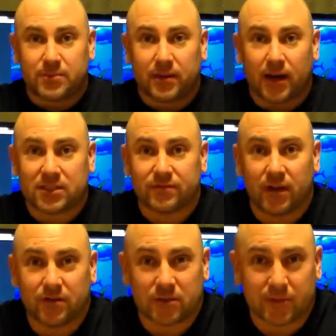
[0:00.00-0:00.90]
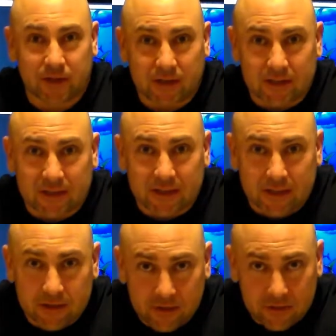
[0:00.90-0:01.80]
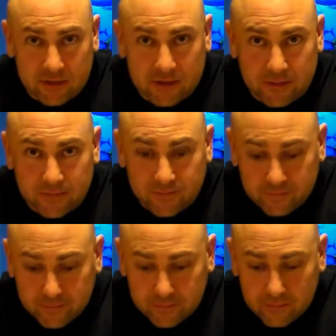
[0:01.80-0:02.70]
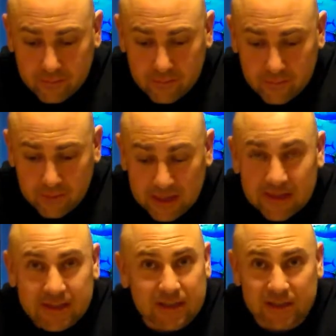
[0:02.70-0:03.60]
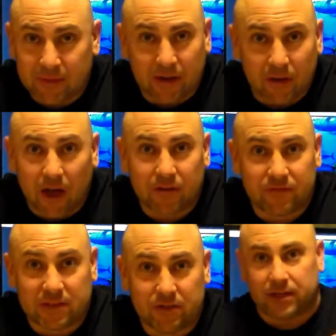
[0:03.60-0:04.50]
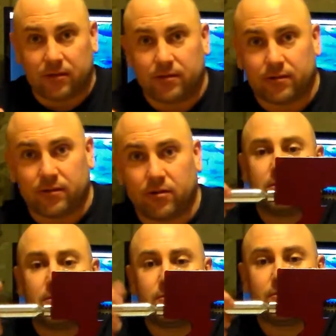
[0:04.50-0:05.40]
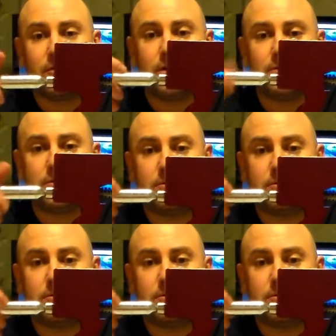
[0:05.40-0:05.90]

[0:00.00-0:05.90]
been lots of other spear guns that used. So there's been a lot of particular, right?